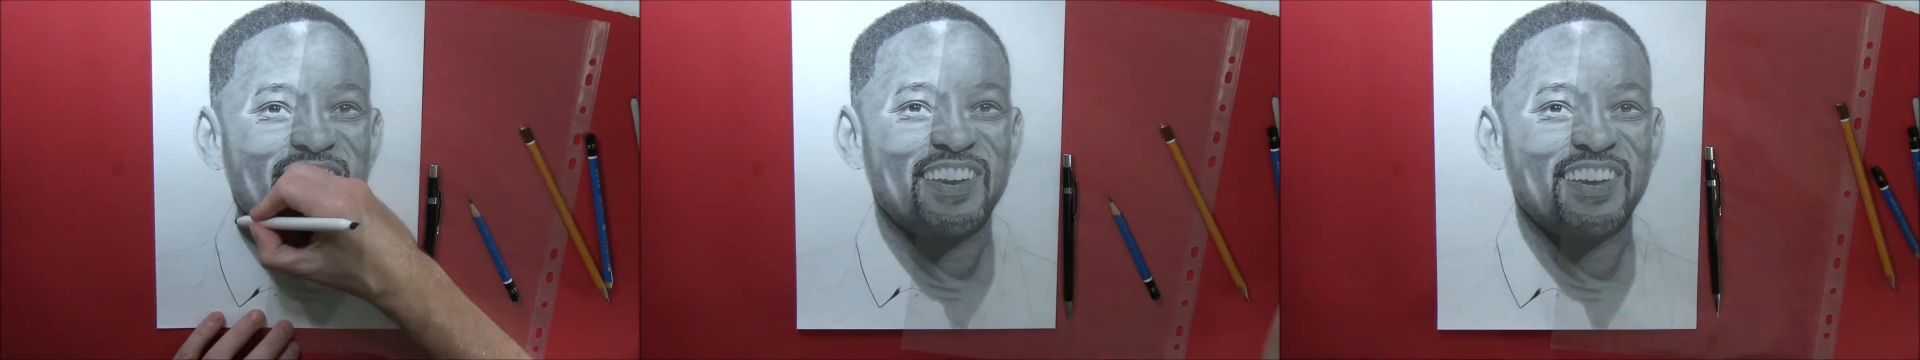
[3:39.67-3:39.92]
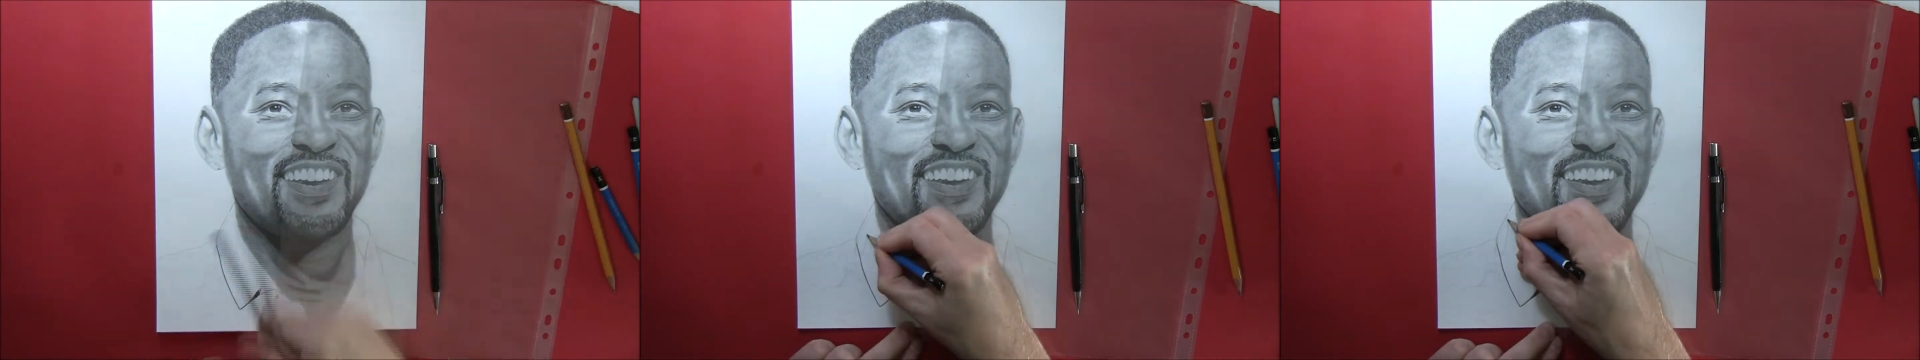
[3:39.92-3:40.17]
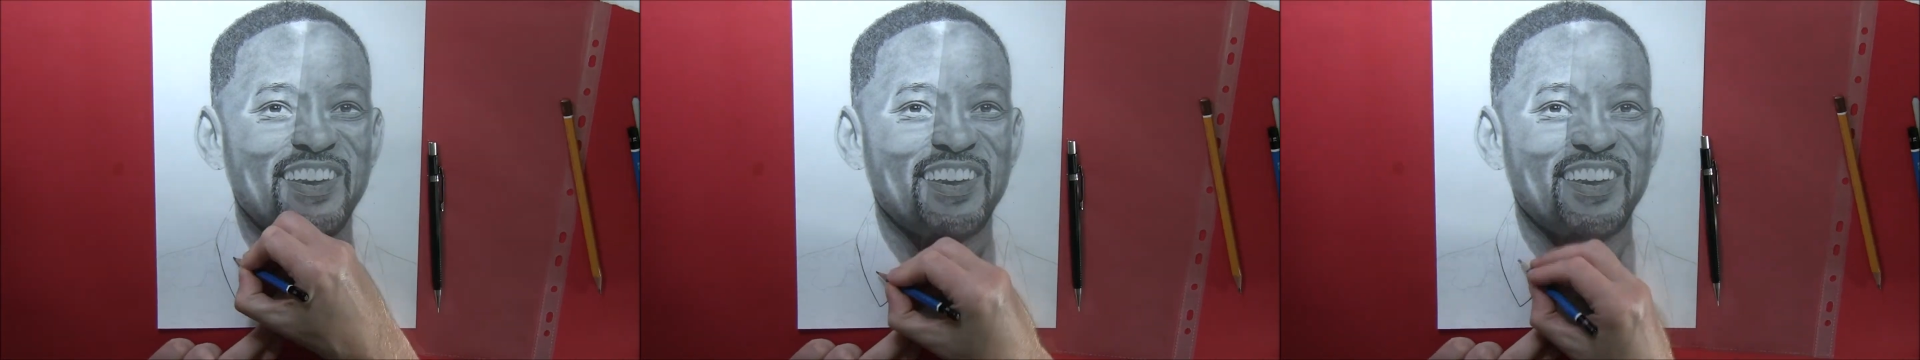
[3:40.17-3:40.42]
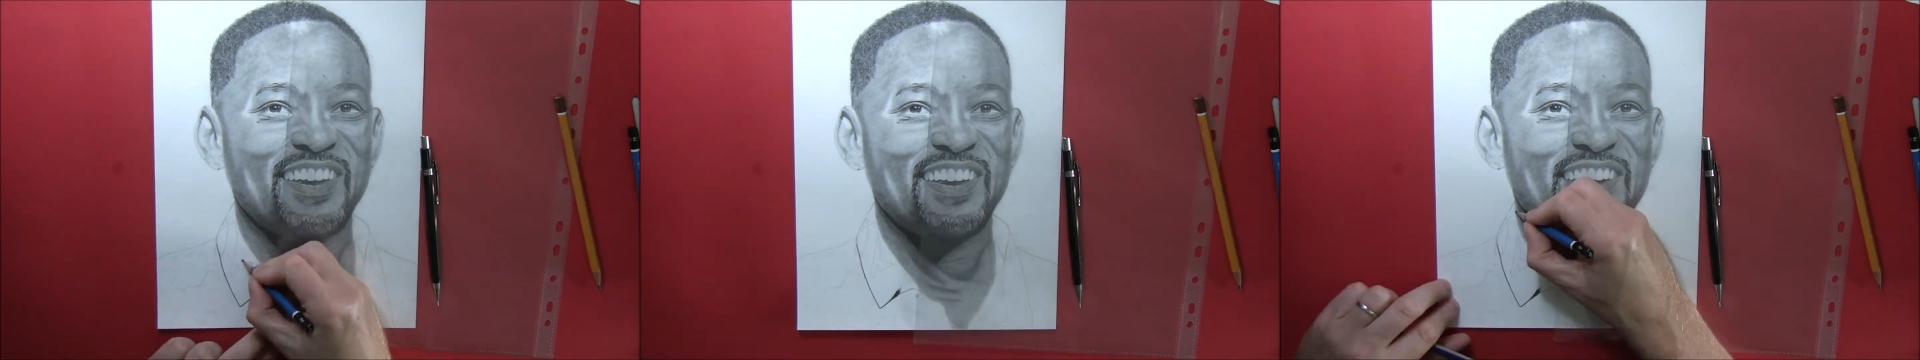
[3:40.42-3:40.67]
sort of
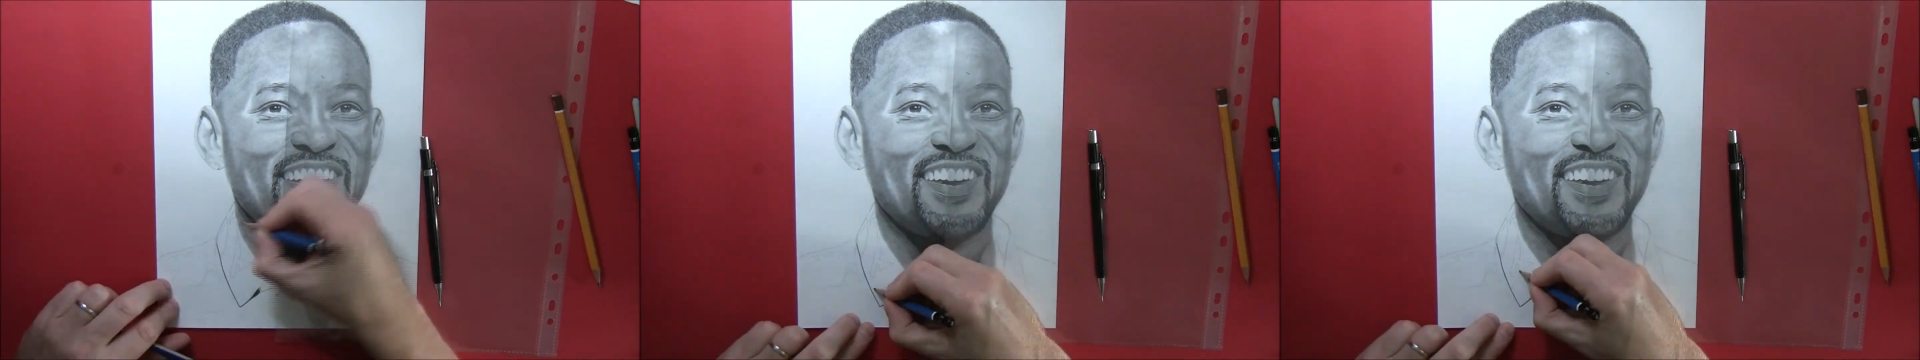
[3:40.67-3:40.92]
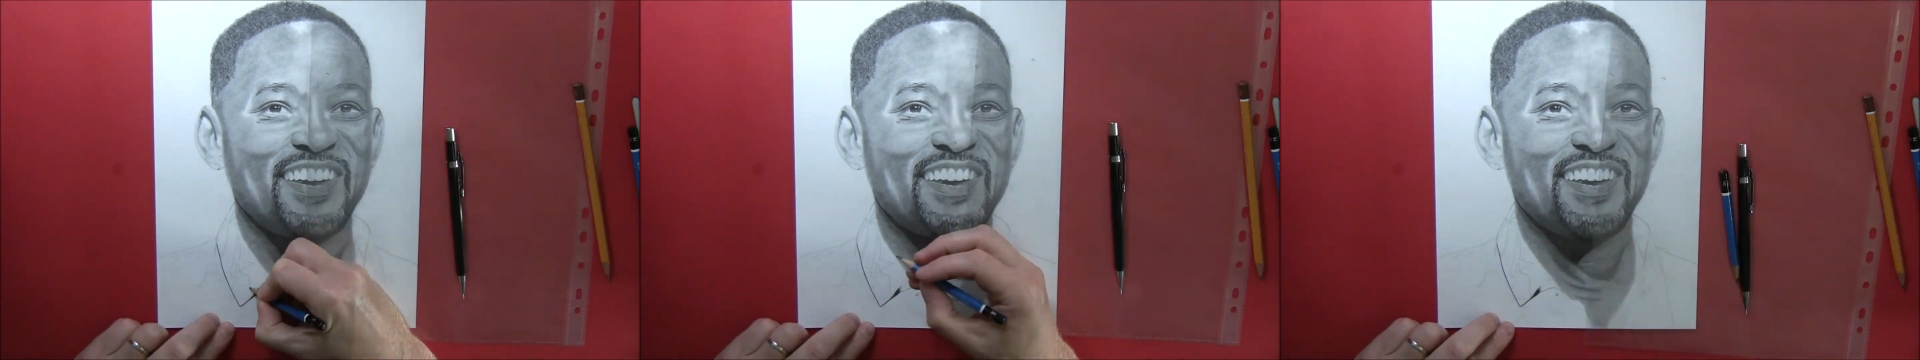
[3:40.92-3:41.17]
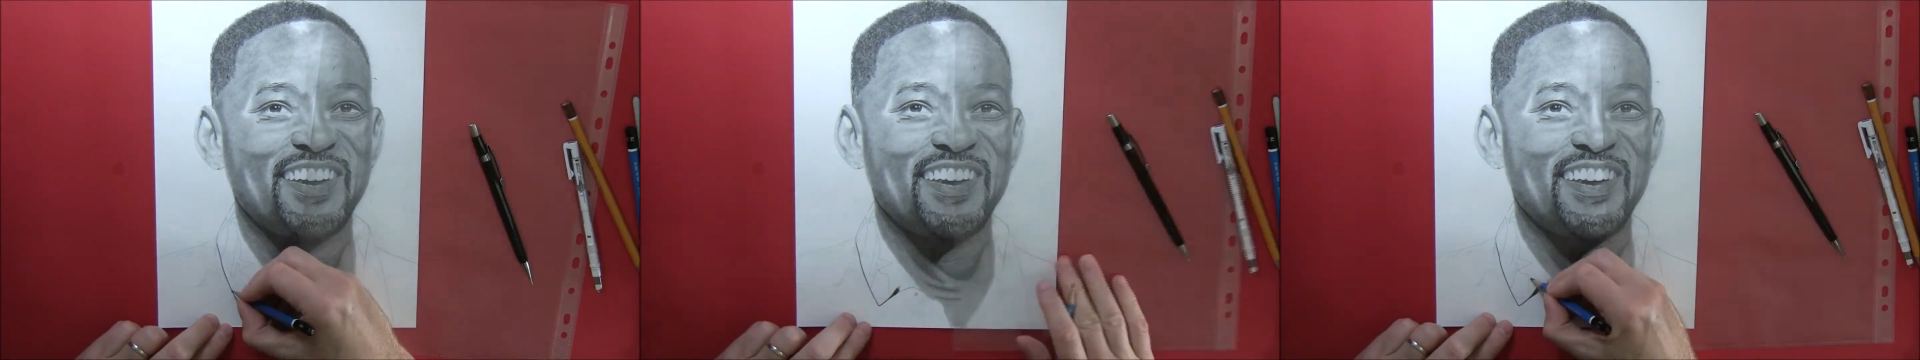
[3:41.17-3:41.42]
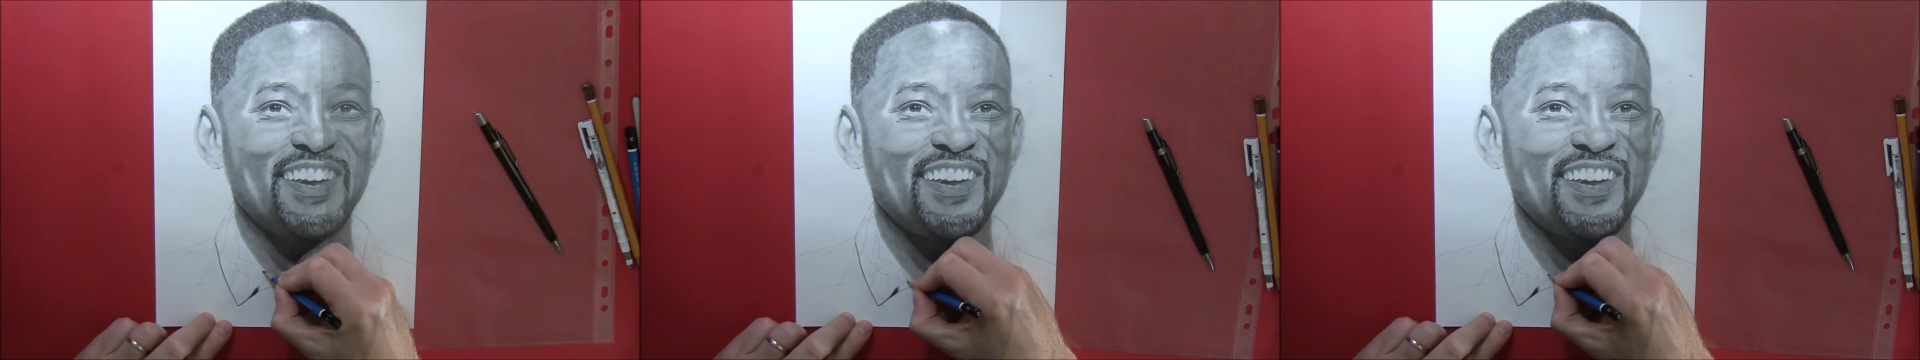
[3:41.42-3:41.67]

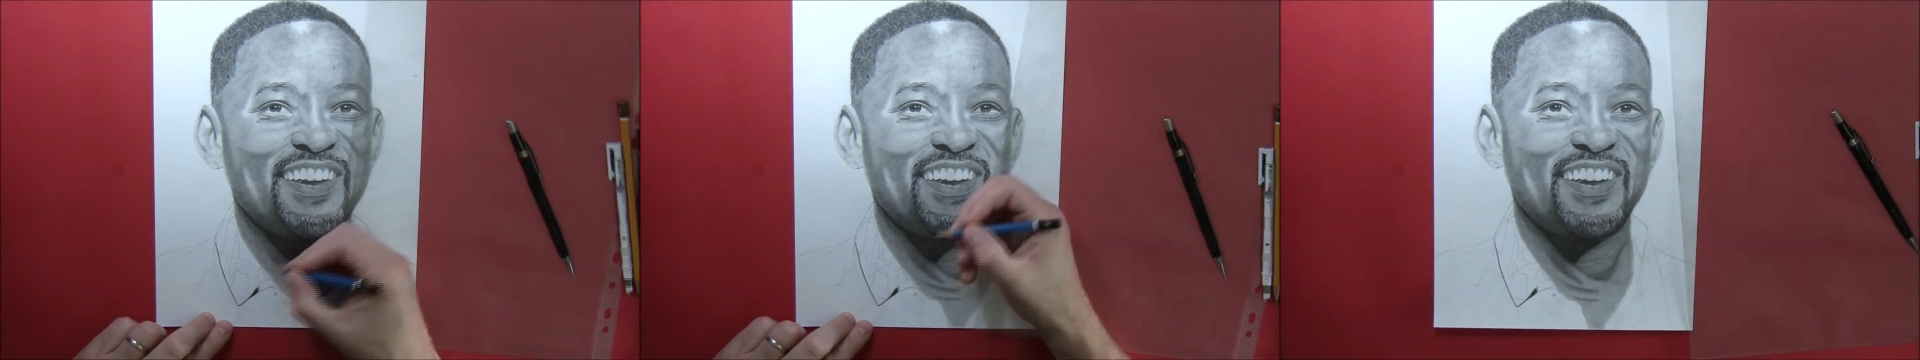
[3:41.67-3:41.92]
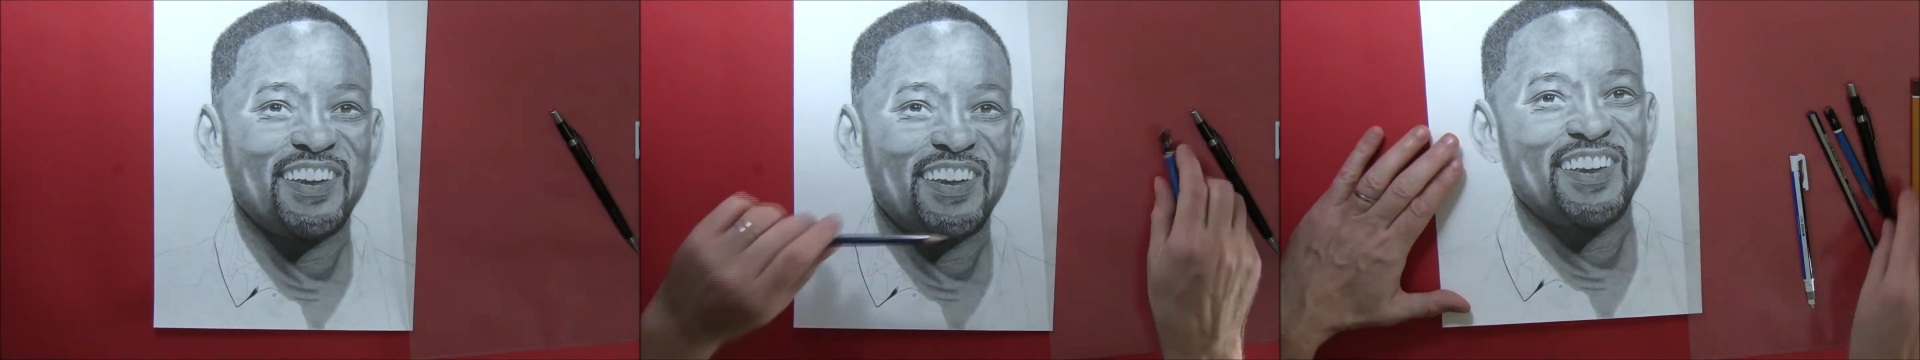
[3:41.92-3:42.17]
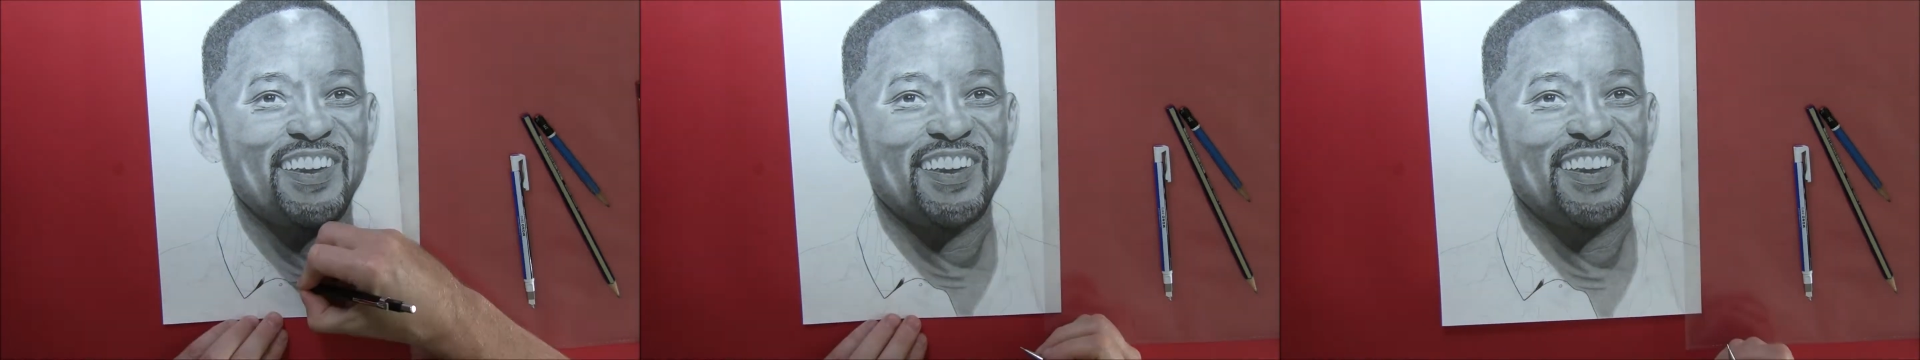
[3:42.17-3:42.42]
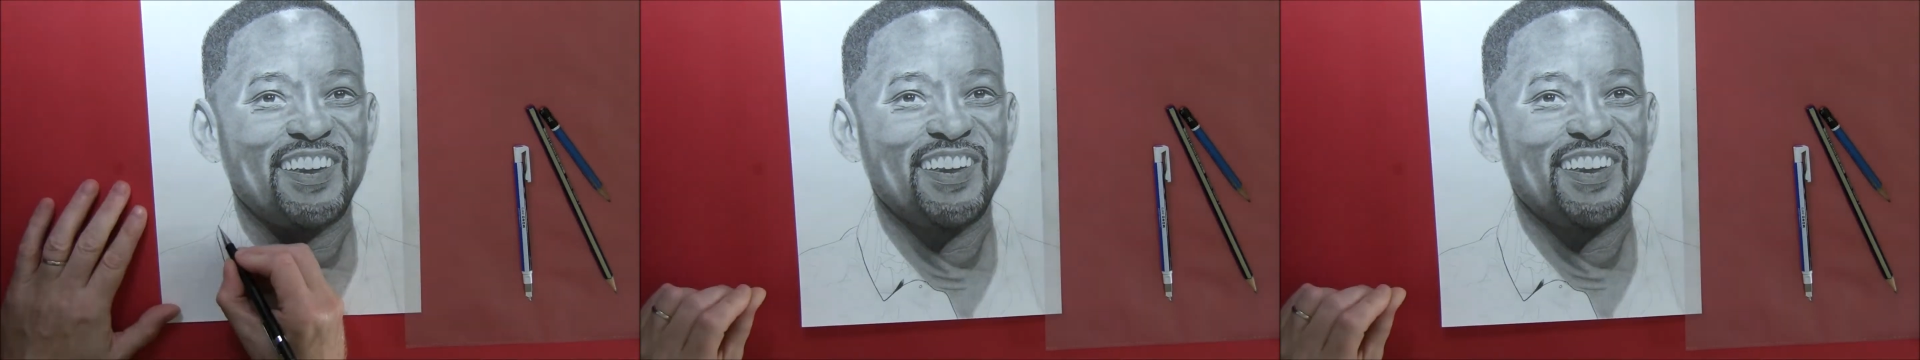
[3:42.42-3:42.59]
strive to finish something.